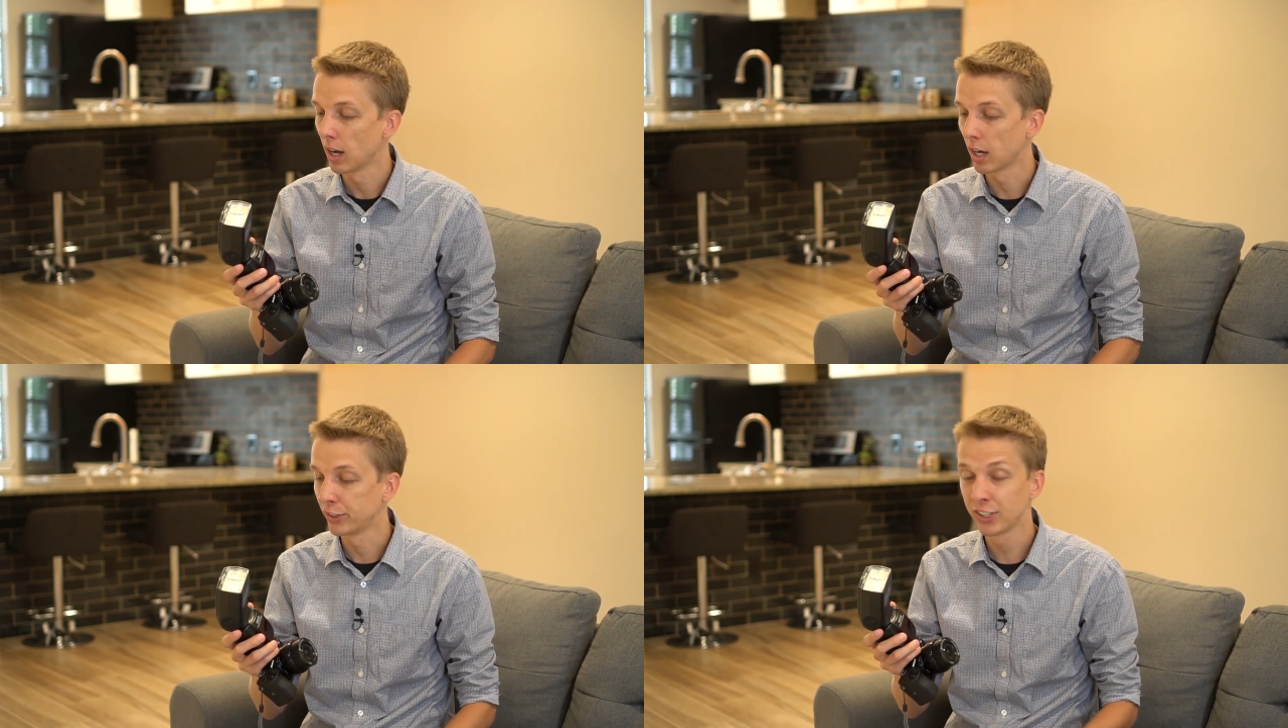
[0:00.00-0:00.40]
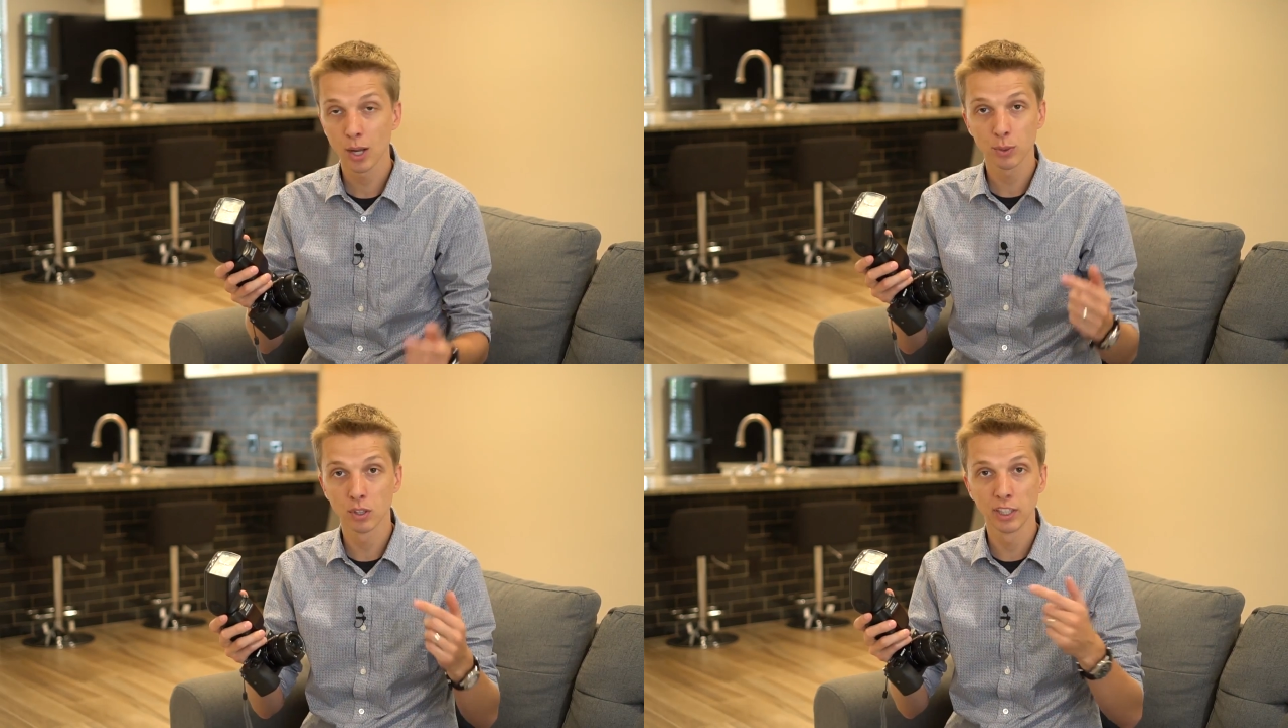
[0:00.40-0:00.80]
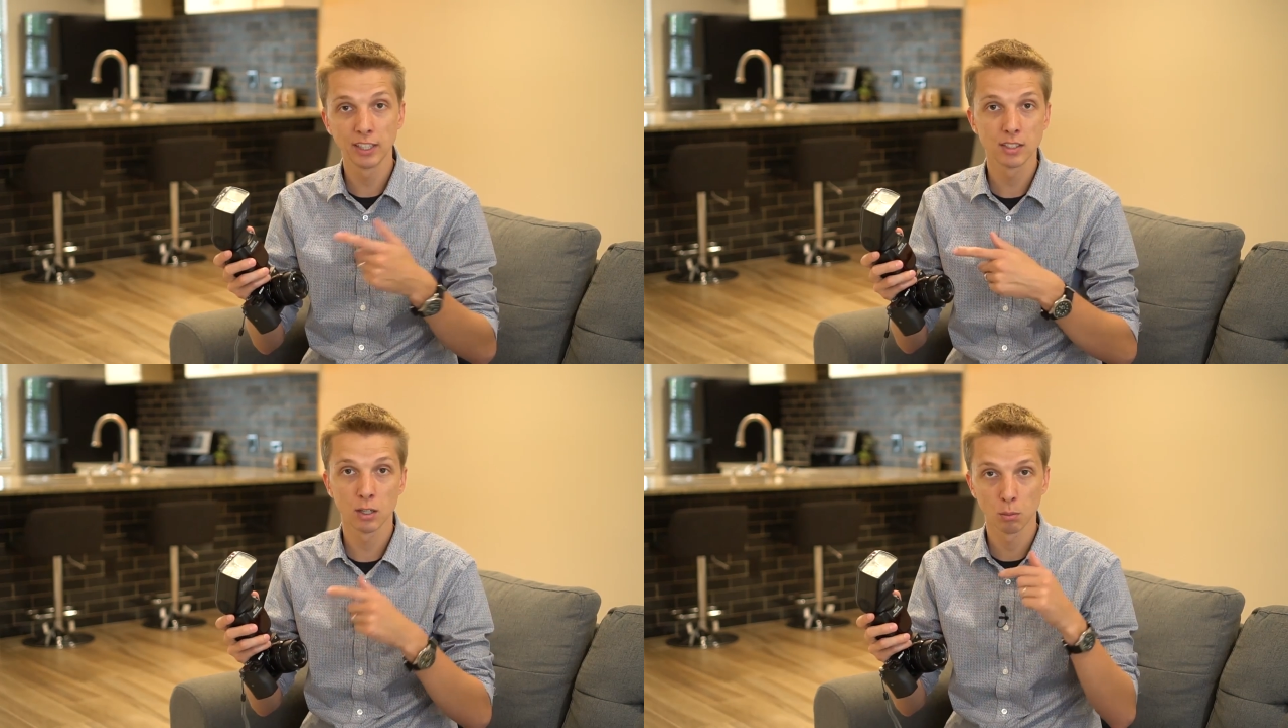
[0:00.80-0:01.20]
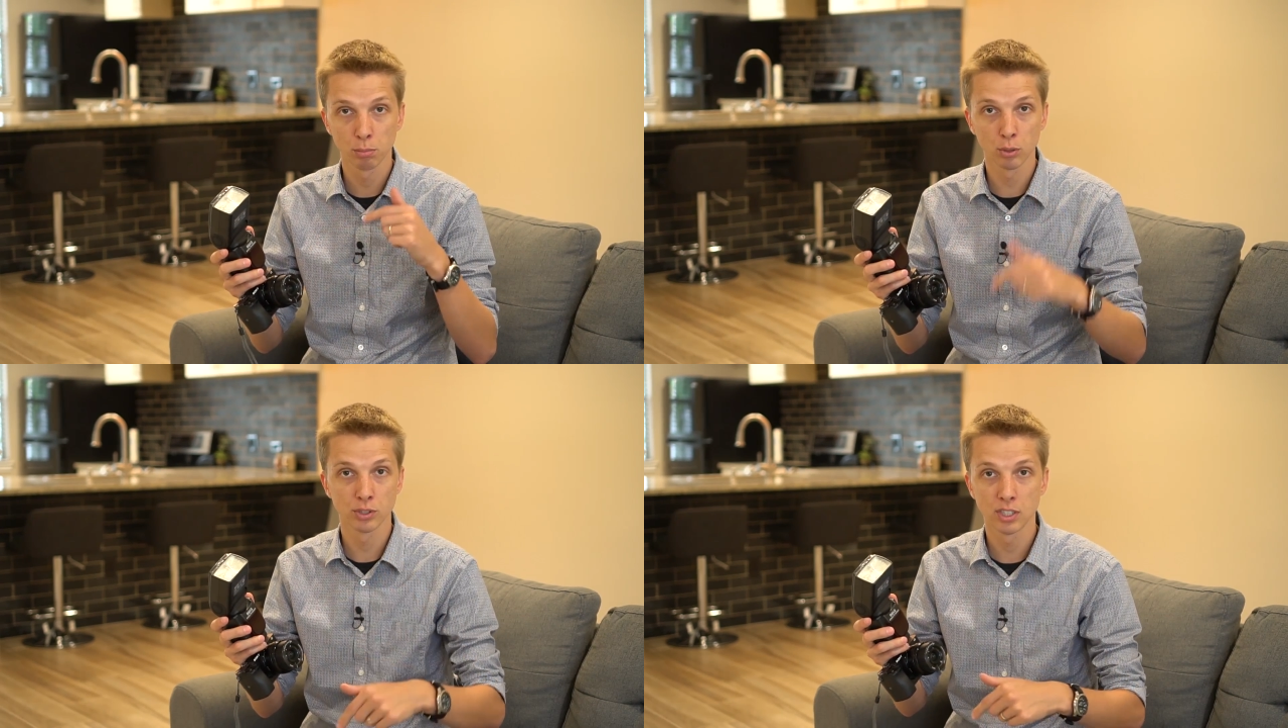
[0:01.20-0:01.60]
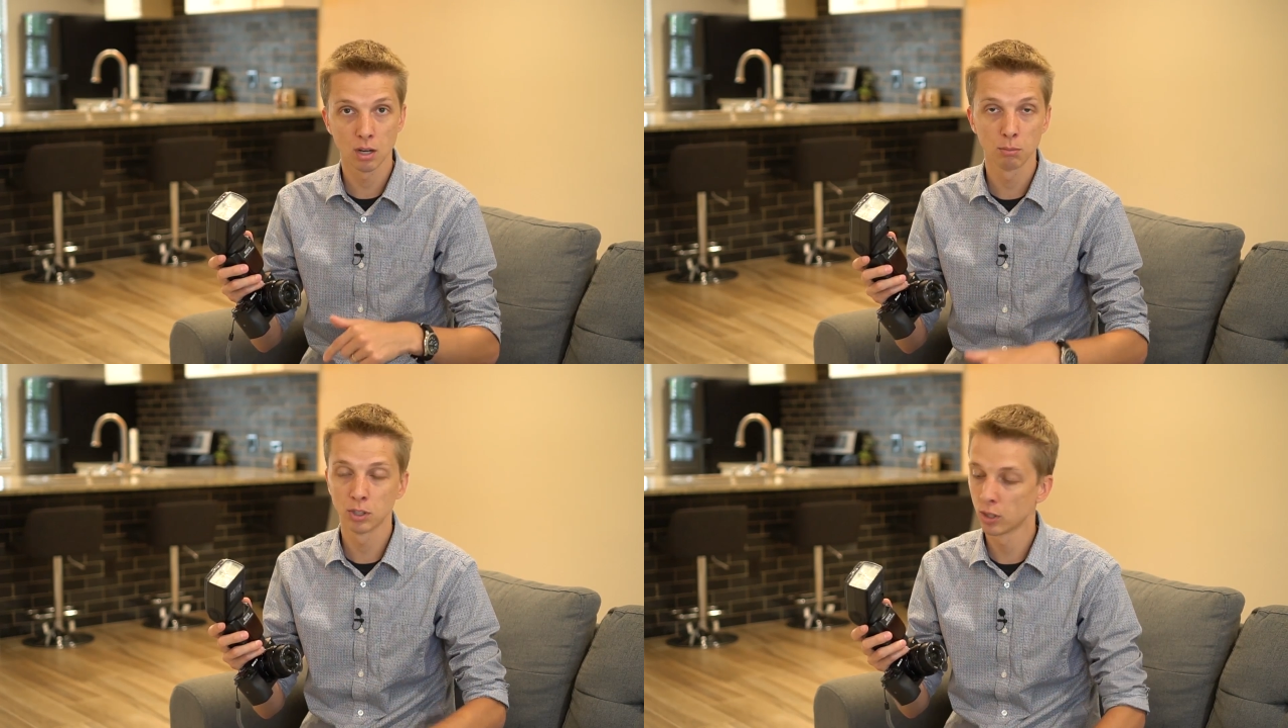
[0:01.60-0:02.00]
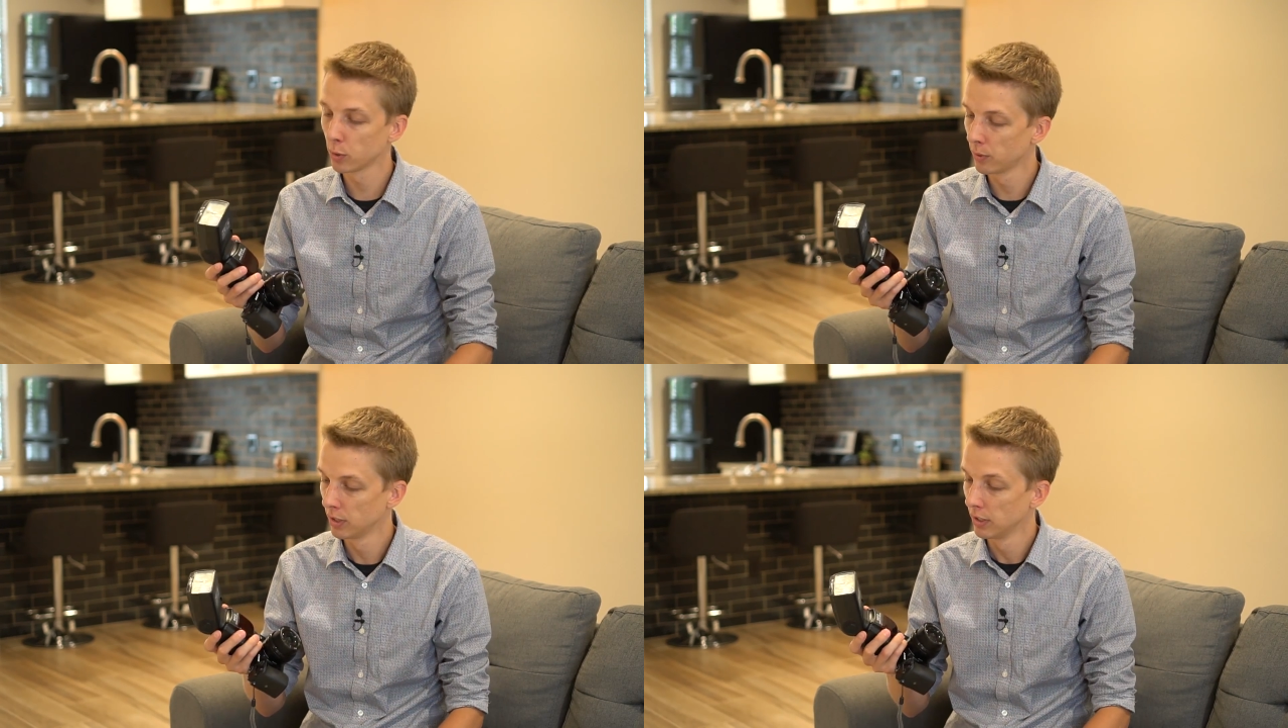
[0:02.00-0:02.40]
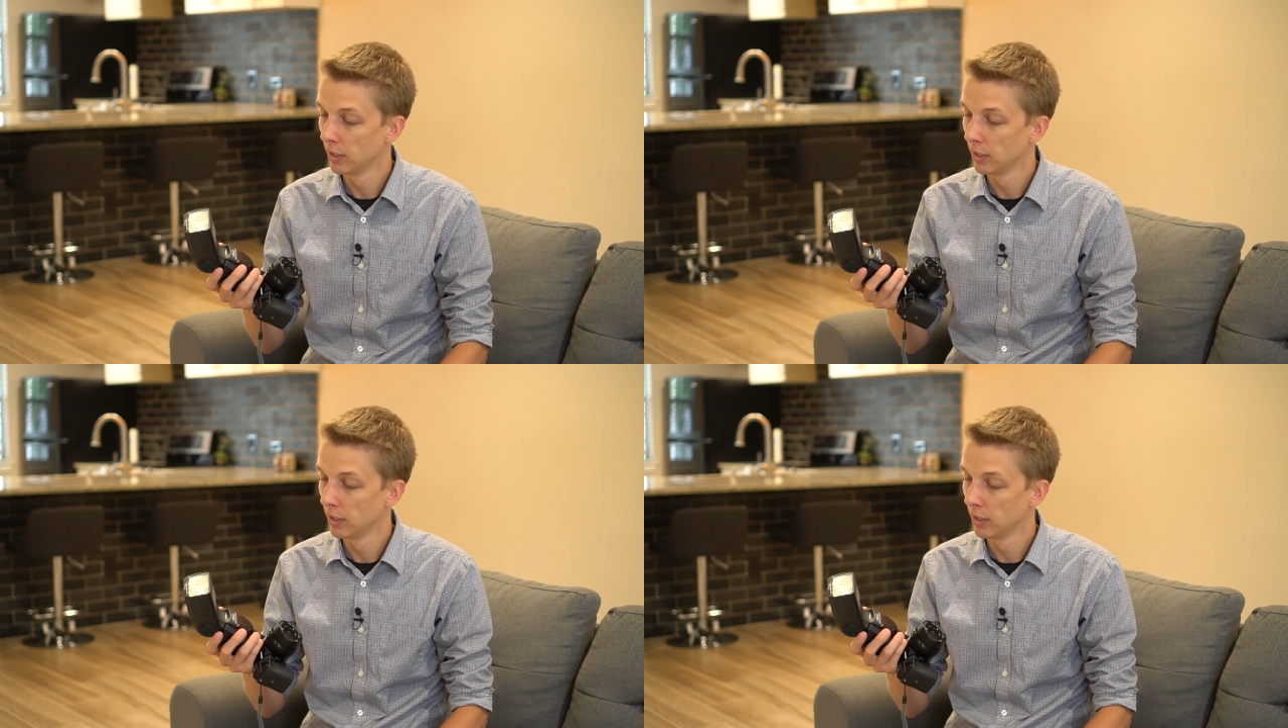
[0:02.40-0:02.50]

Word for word: Uh, check out the links that I'll post down below.